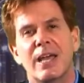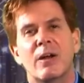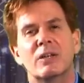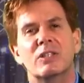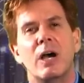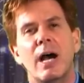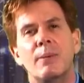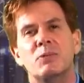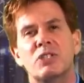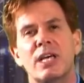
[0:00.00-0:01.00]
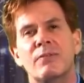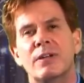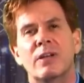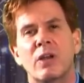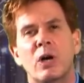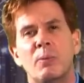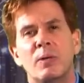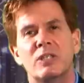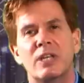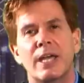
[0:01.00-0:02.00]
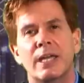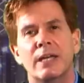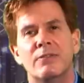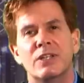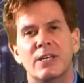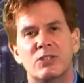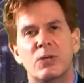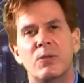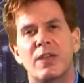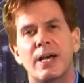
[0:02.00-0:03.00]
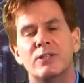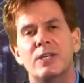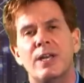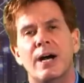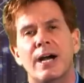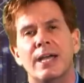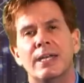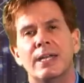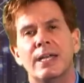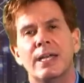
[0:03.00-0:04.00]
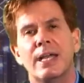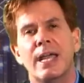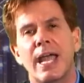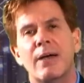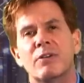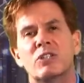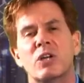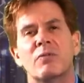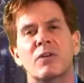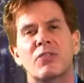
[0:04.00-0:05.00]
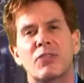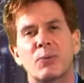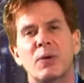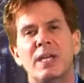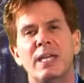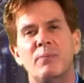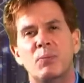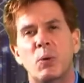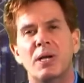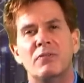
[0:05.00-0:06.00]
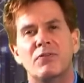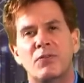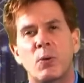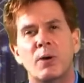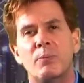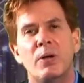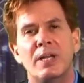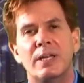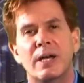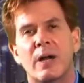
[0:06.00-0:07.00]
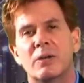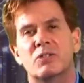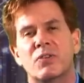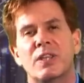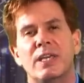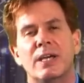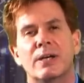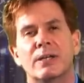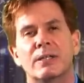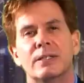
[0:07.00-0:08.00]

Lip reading: And our top seven global executives in 2009 averaged over $3.4 million for the year.